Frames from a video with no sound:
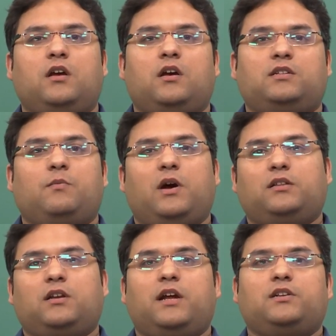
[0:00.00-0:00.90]
some
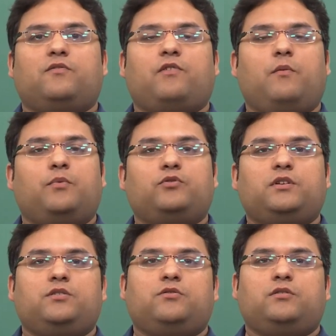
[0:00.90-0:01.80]
other kinds of
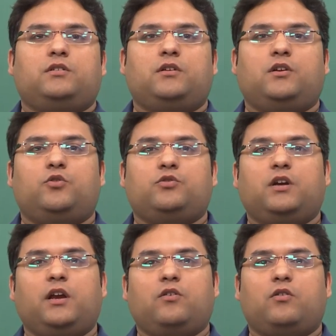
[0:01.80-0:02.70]
approaches to
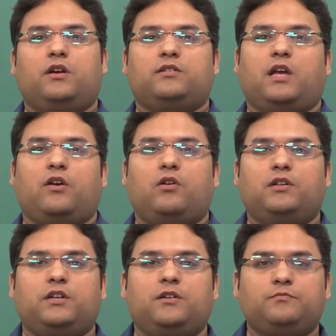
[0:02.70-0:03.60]
study cognitive
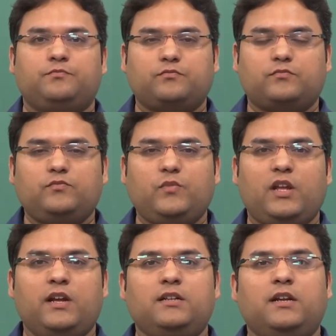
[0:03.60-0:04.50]
psychology
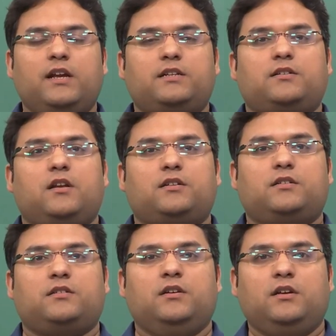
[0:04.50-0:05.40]
in the next class.
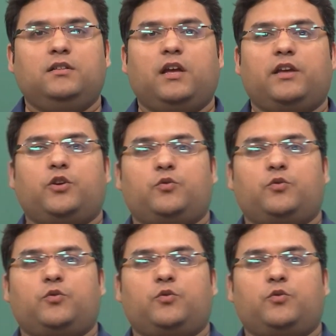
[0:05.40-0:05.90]
Thank you.